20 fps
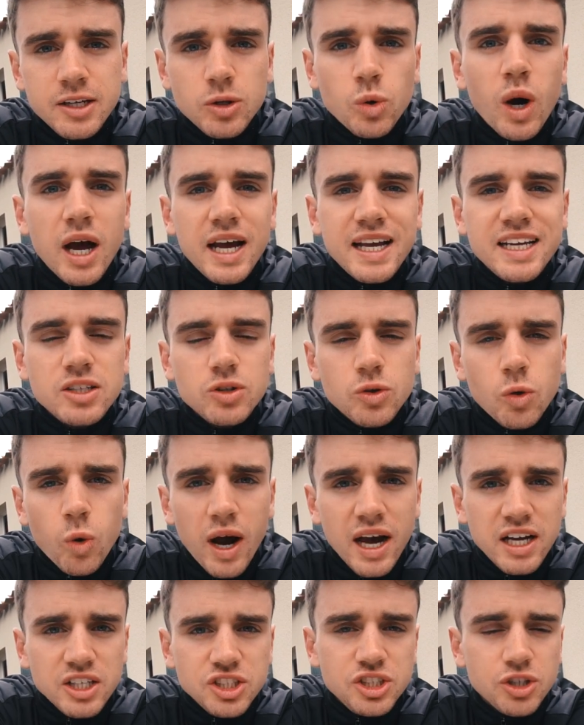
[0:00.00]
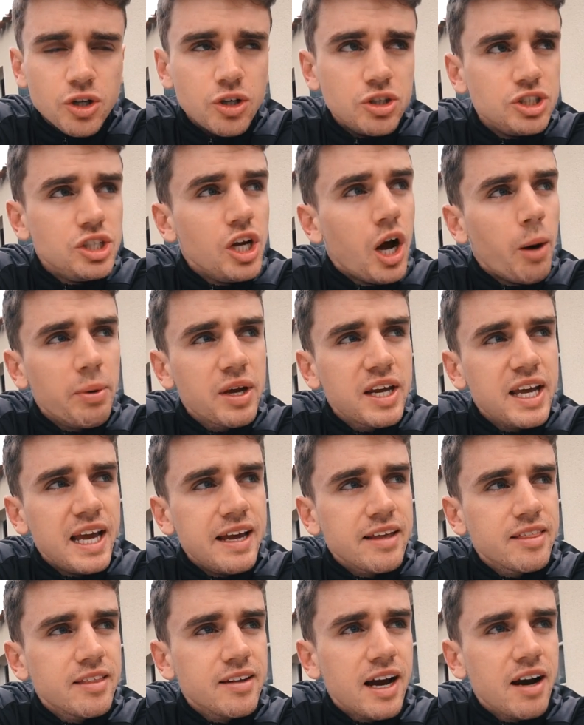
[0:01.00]
Quite a, quite a short, sharp
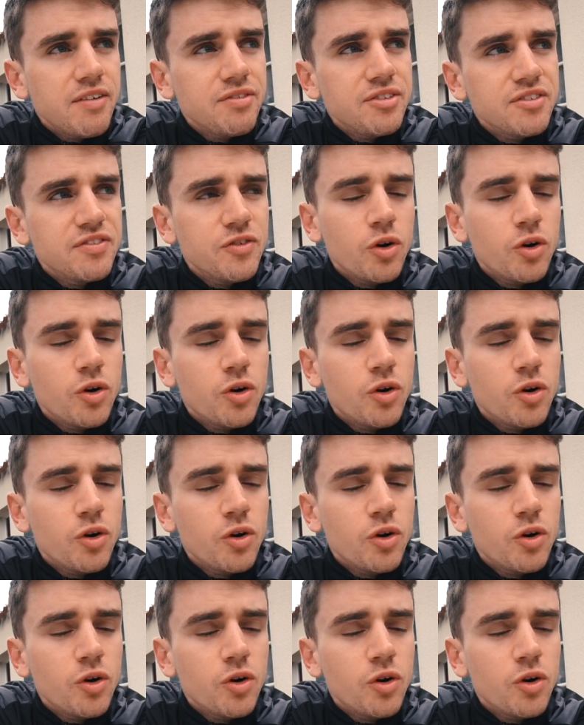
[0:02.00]
kick that after